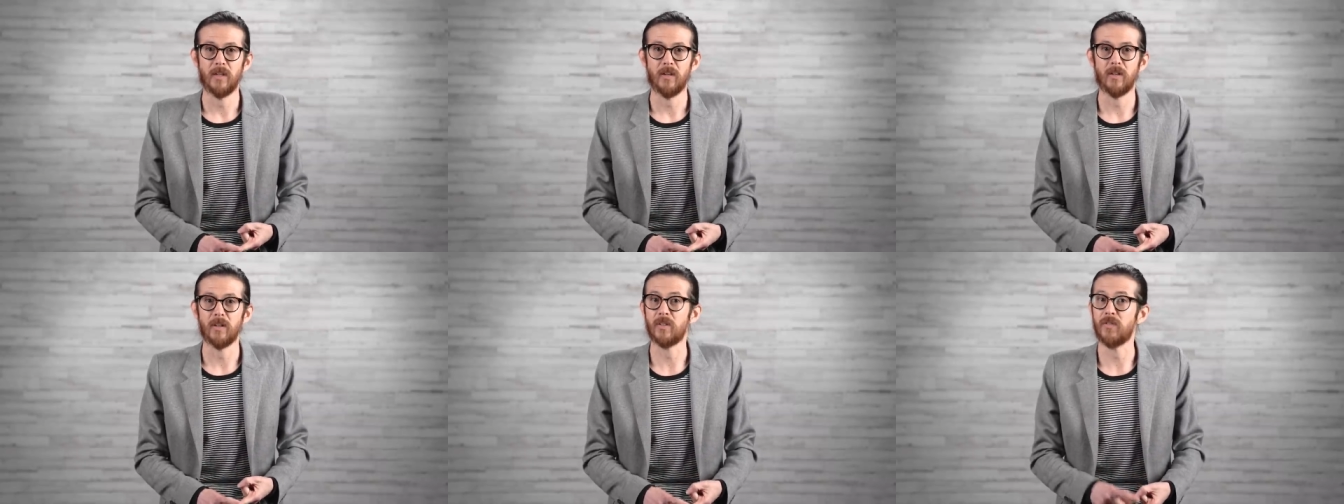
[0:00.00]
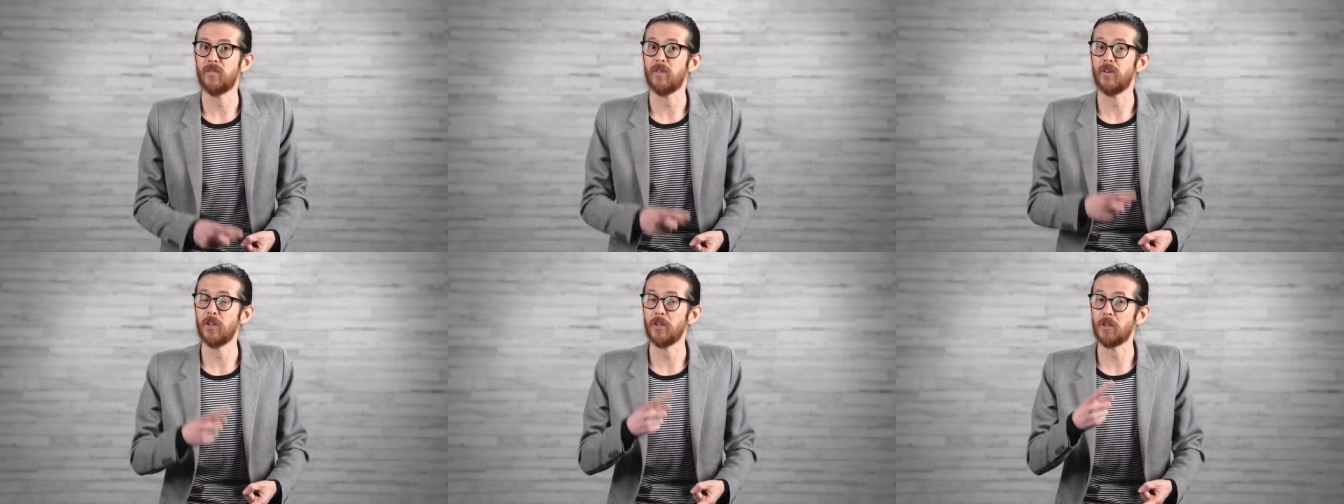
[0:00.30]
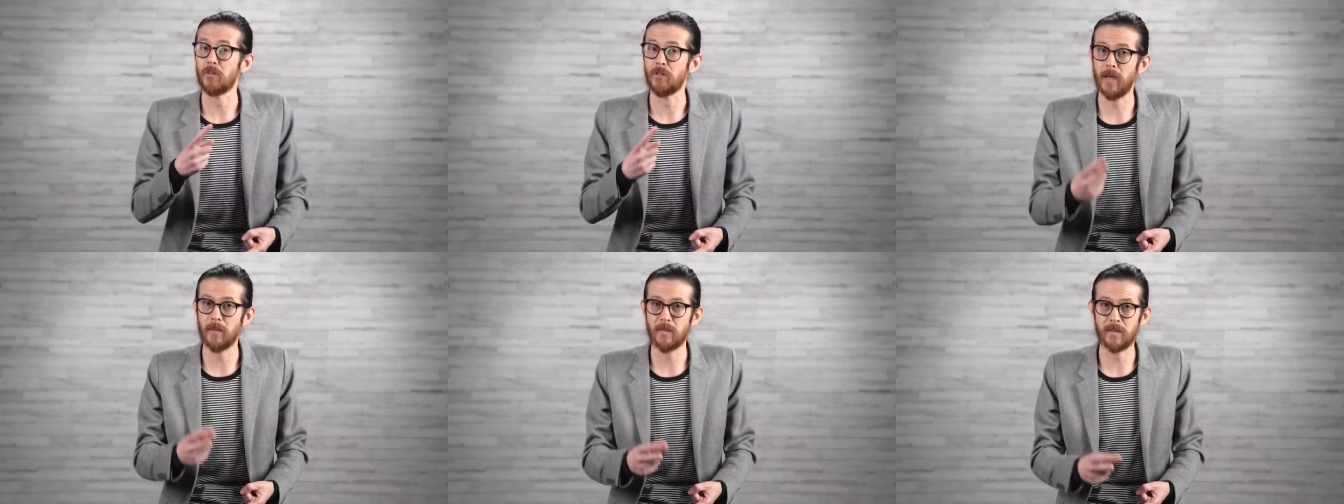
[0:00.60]
are for your
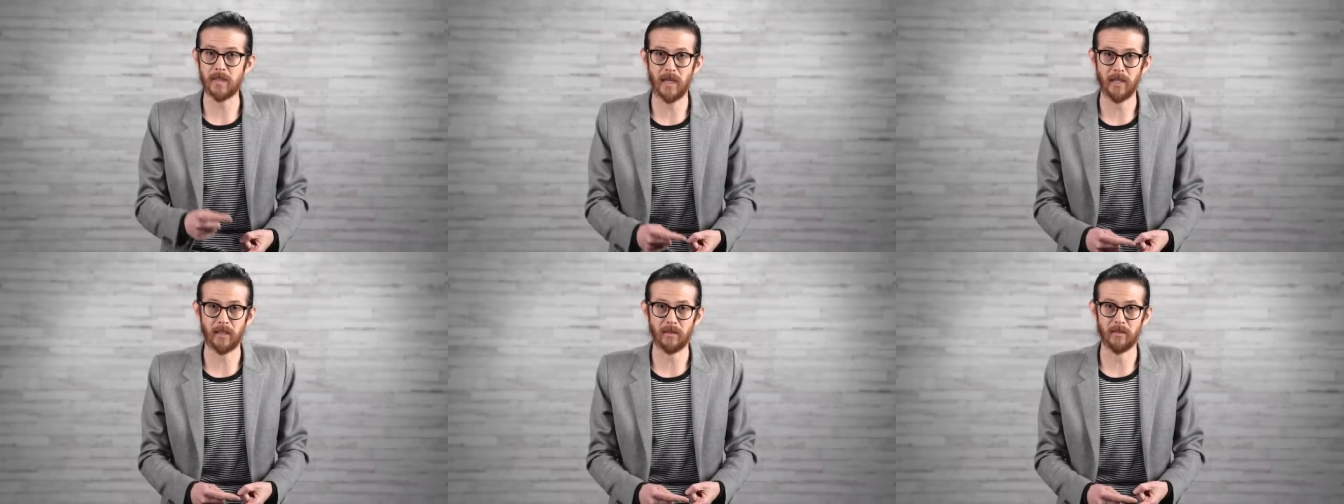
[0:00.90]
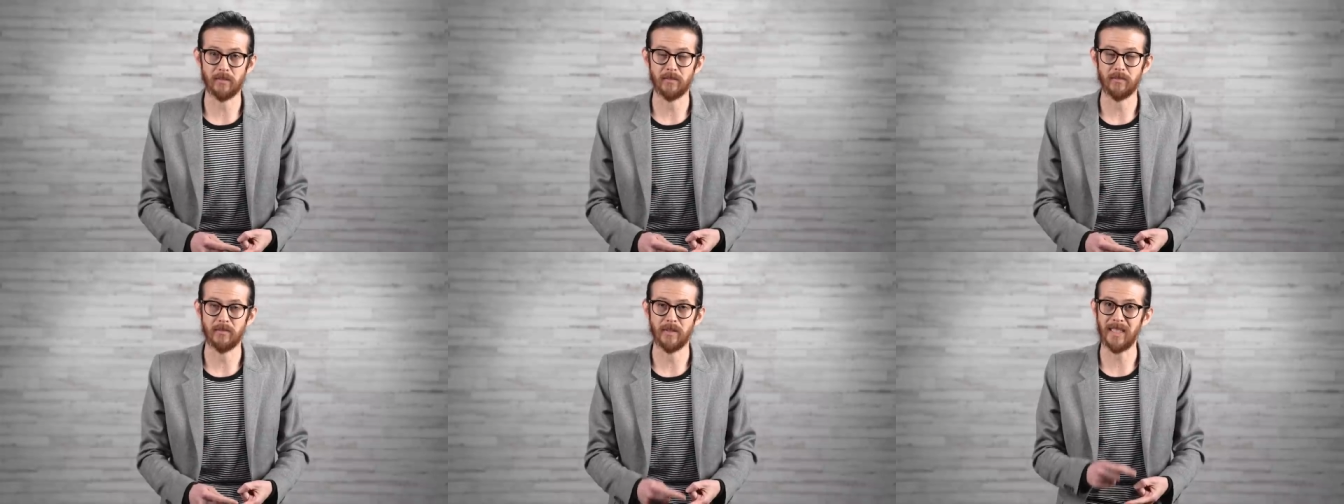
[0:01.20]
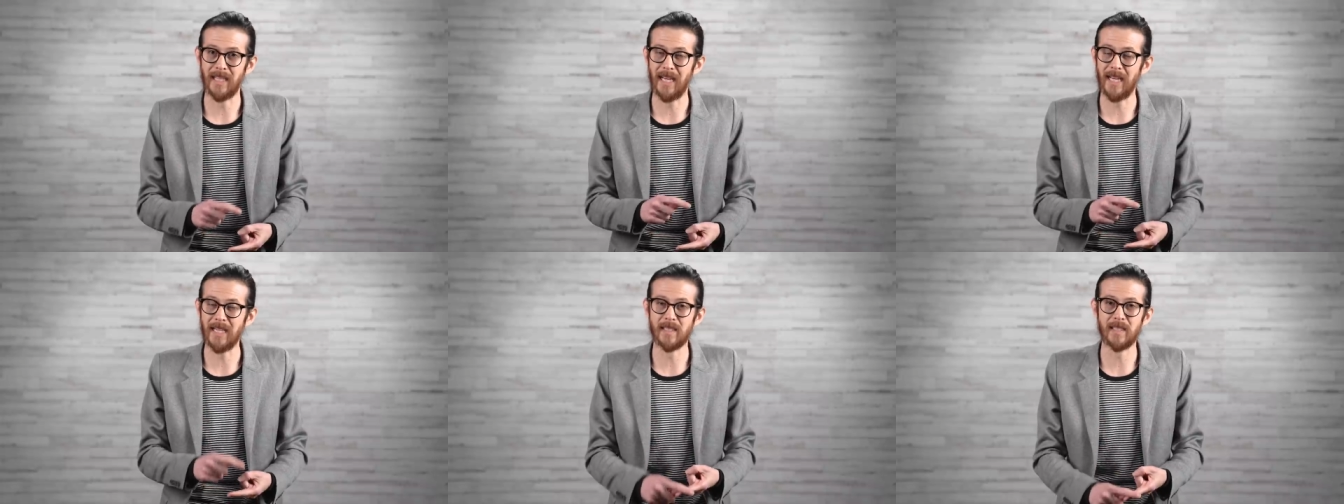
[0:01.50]
Krebs cycle,
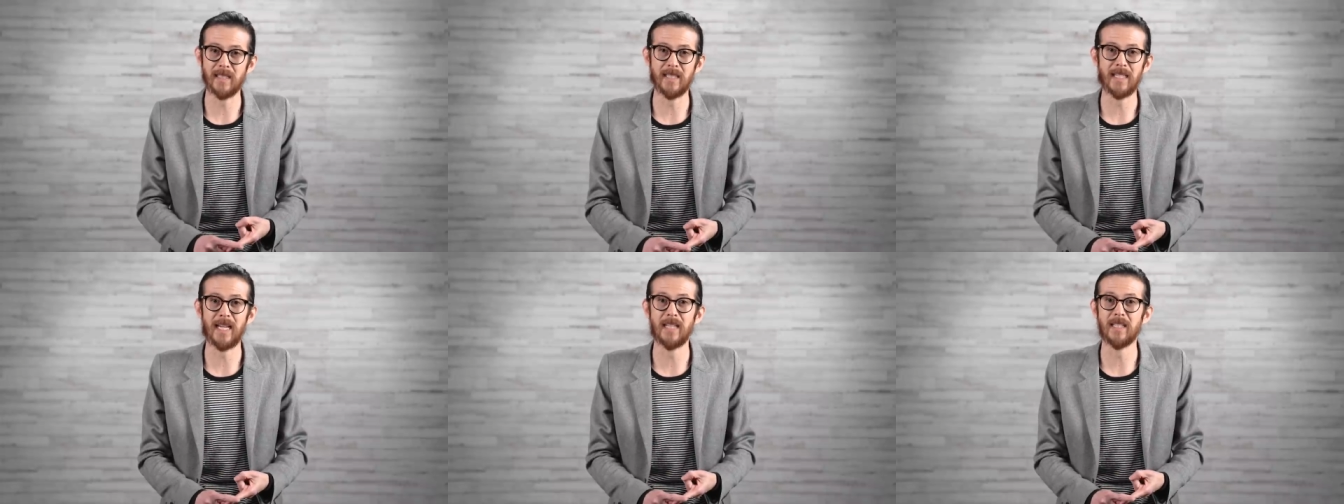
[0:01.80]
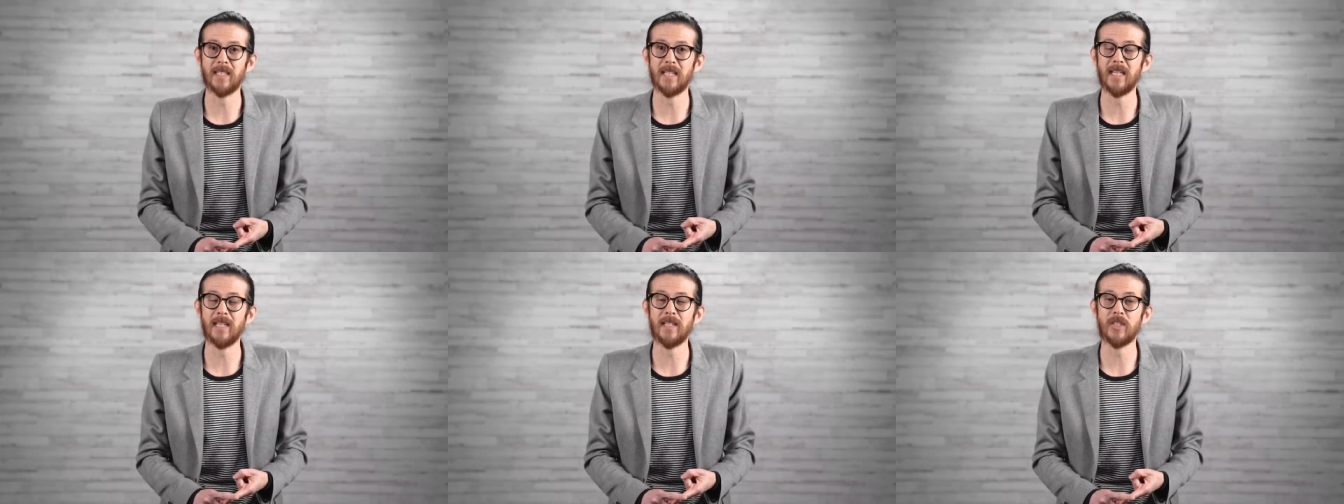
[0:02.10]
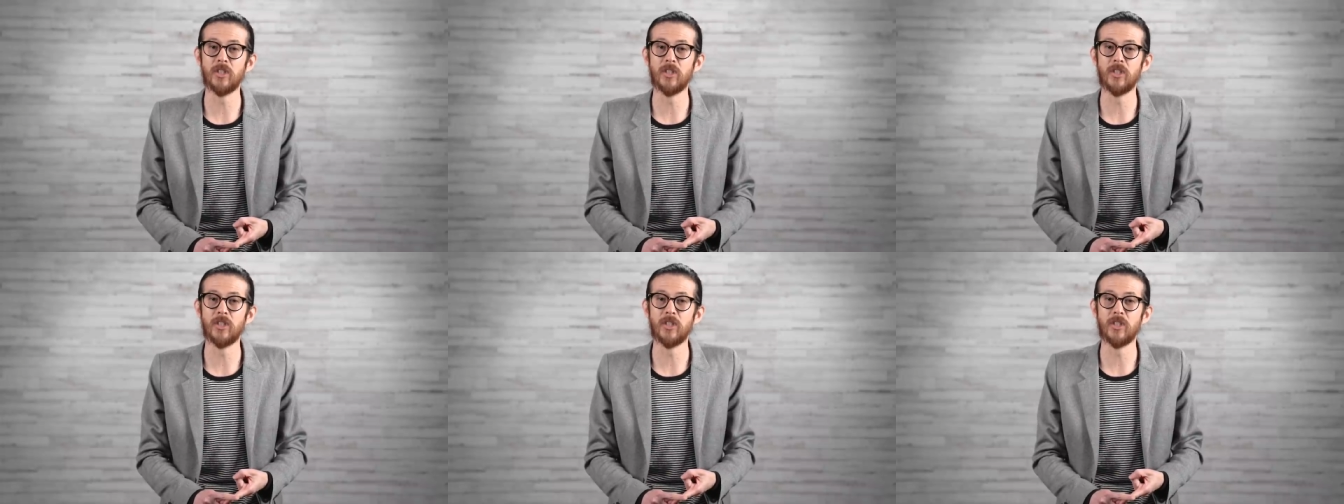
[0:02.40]
the ACAT